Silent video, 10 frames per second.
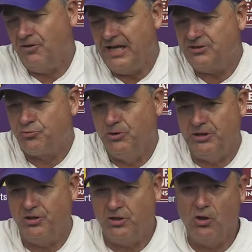And that's really
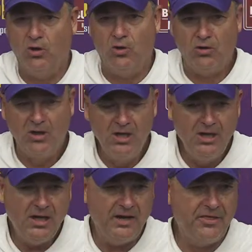the goal,
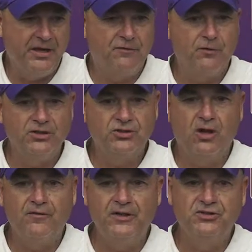I think, for us
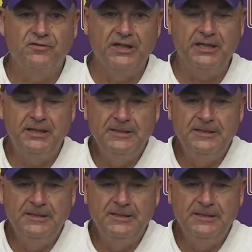offensively.